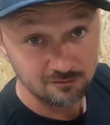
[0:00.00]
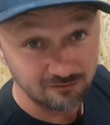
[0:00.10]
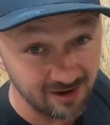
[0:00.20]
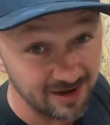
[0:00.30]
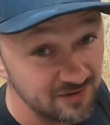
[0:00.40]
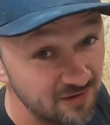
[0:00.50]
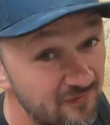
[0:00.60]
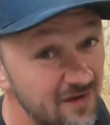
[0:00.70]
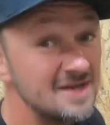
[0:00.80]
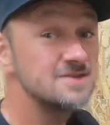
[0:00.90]
the
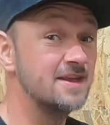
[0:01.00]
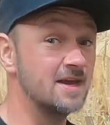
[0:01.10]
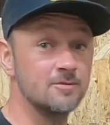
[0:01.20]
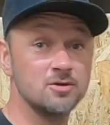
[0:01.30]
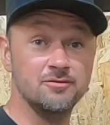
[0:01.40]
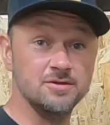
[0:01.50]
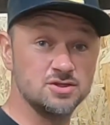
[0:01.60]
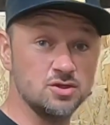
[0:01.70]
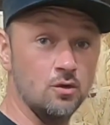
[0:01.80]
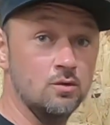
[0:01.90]
first thing we're going to
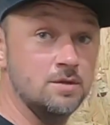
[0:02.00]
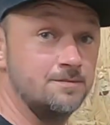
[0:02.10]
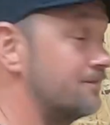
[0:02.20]
install